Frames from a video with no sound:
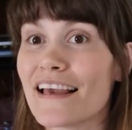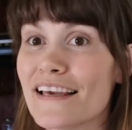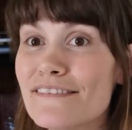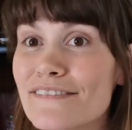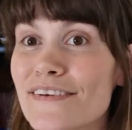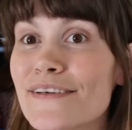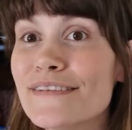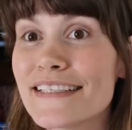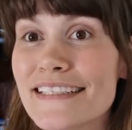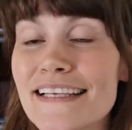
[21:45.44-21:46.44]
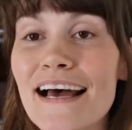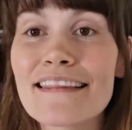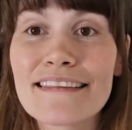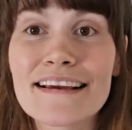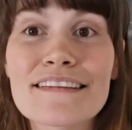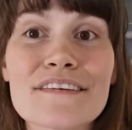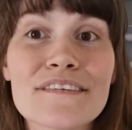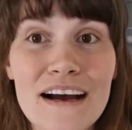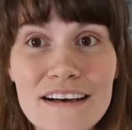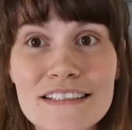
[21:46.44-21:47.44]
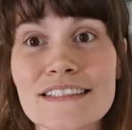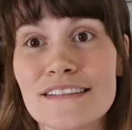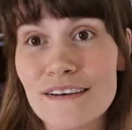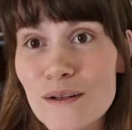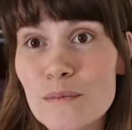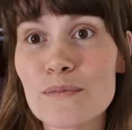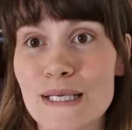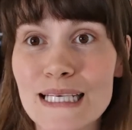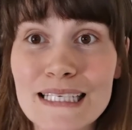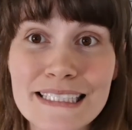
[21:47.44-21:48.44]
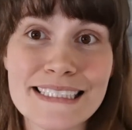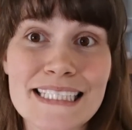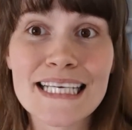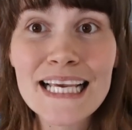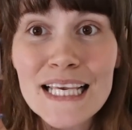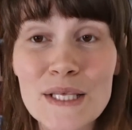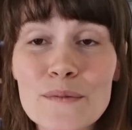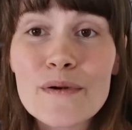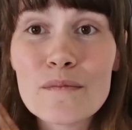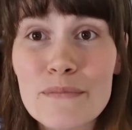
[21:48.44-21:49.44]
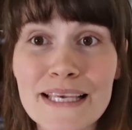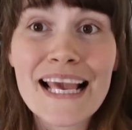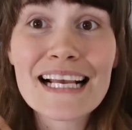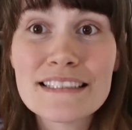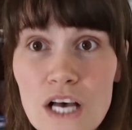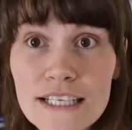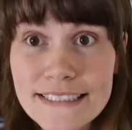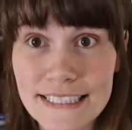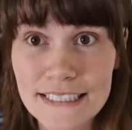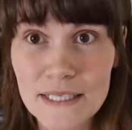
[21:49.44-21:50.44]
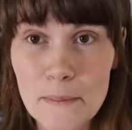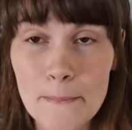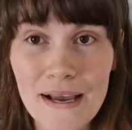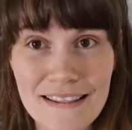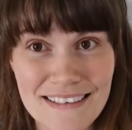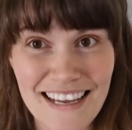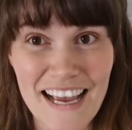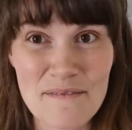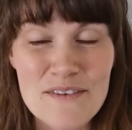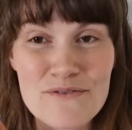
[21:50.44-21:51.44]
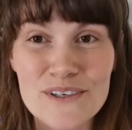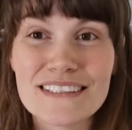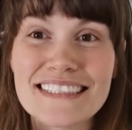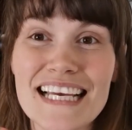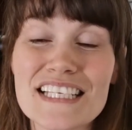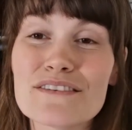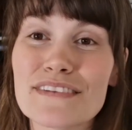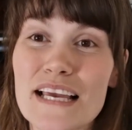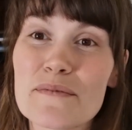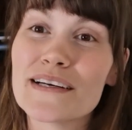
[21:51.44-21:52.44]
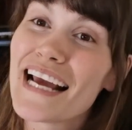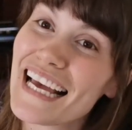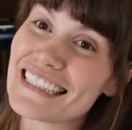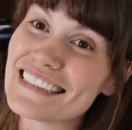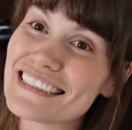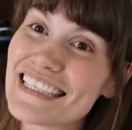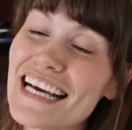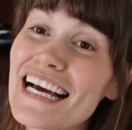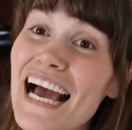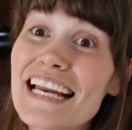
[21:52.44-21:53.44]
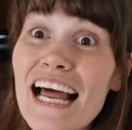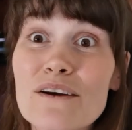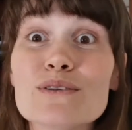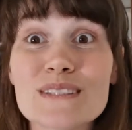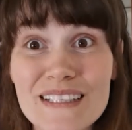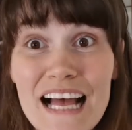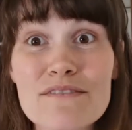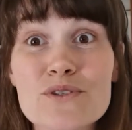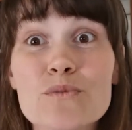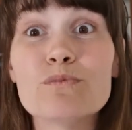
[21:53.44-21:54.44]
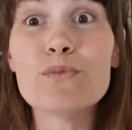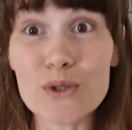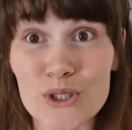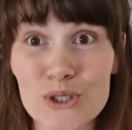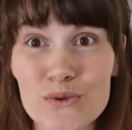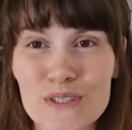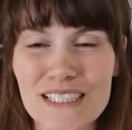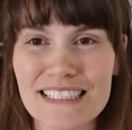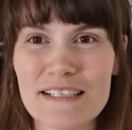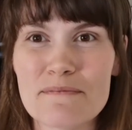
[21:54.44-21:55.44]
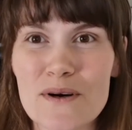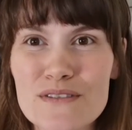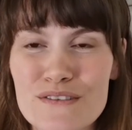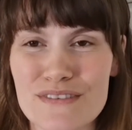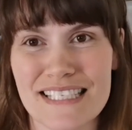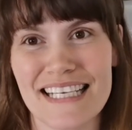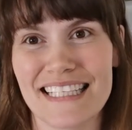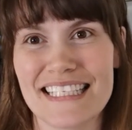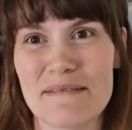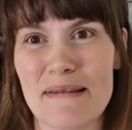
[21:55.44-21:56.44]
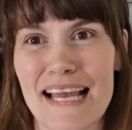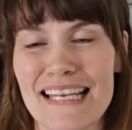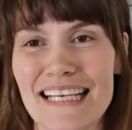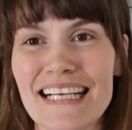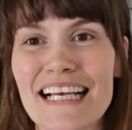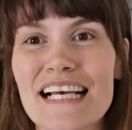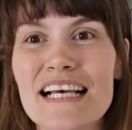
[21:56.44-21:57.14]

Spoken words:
If you did nothing throughout your whole pregnancy, you will be exhausted by the time the first stage of labor ends. And now you still have to push, which is the most physically demanding,